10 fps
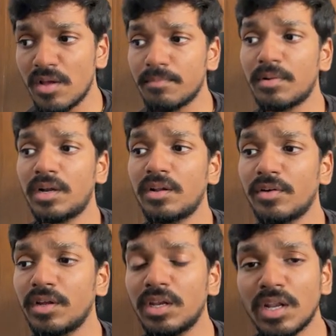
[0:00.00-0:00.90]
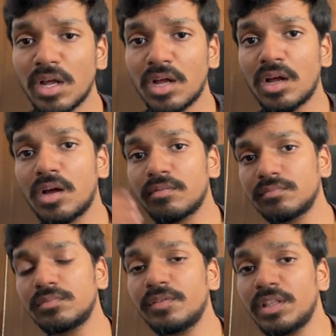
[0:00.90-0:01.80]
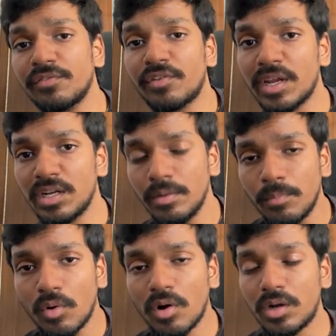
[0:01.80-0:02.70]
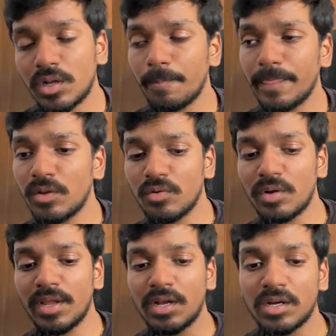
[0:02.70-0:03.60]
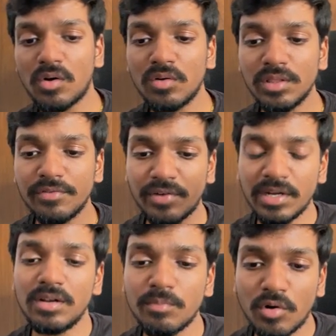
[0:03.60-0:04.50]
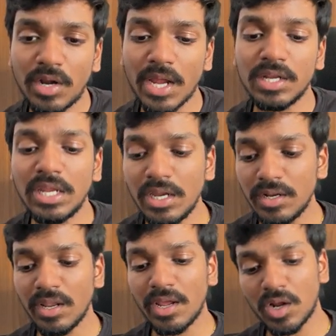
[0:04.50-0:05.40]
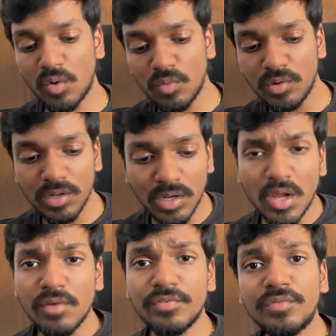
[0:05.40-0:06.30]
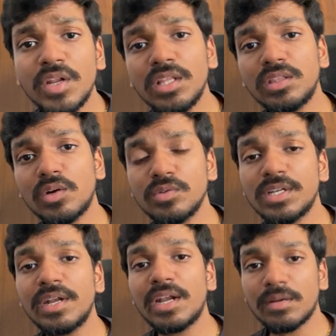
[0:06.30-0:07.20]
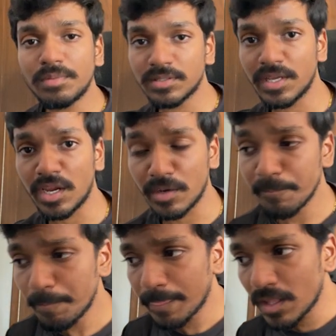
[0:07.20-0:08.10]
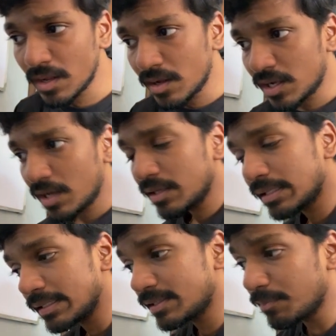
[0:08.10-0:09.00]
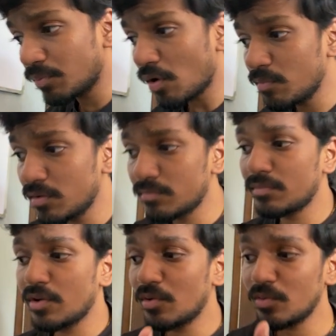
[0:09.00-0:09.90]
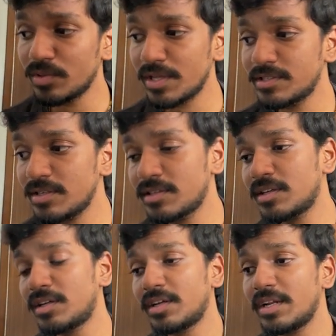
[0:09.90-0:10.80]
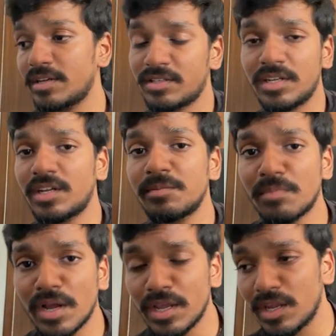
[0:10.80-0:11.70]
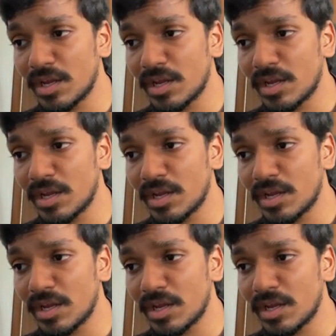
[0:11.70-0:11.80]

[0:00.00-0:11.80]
but uh, in uh, in the final bot you know like uh, on the final bot i need like around 15000 data per second that's the problem you know they just uh, restricted my